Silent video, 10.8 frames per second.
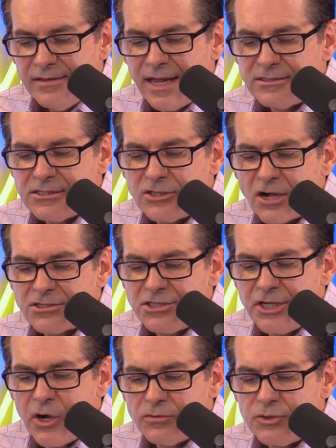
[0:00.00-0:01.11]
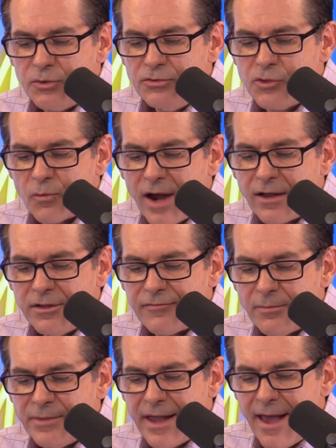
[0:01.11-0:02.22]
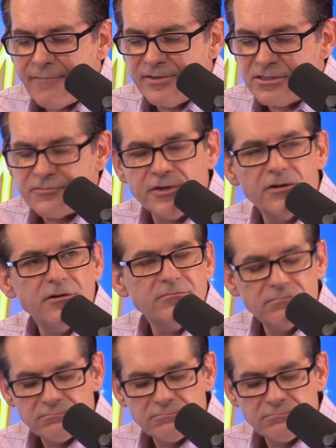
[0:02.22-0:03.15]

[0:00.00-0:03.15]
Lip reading: that sucks CO2 directly from the atmosphere.